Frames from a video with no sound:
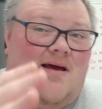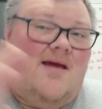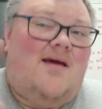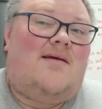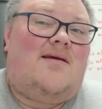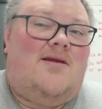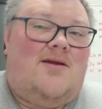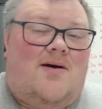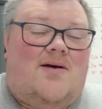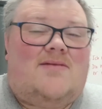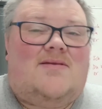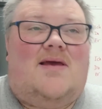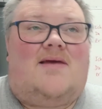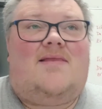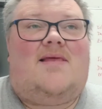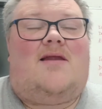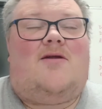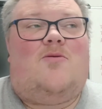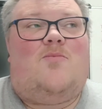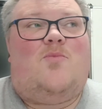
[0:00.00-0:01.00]
I'll
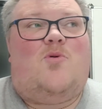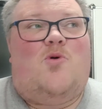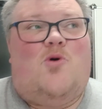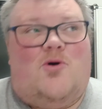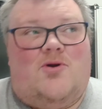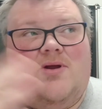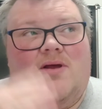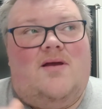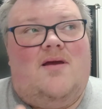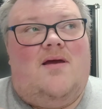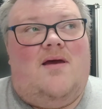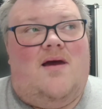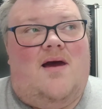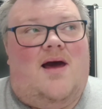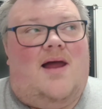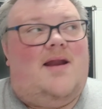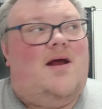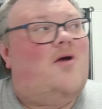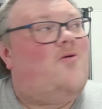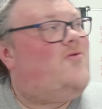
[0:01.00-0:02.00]
take that on board
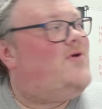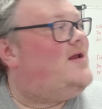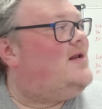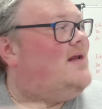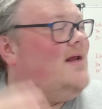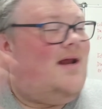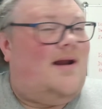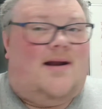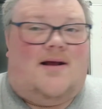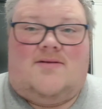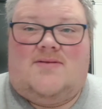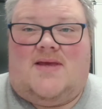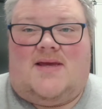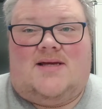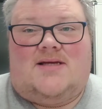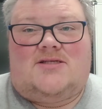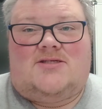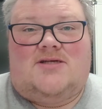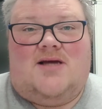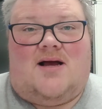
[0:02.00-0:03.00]
and I'll read it and I'll
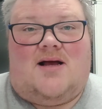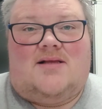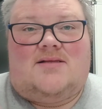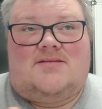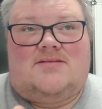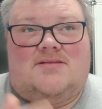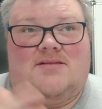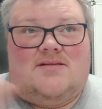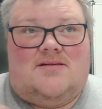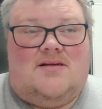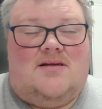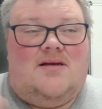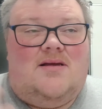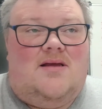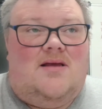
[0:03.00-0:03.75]
take a chance. And,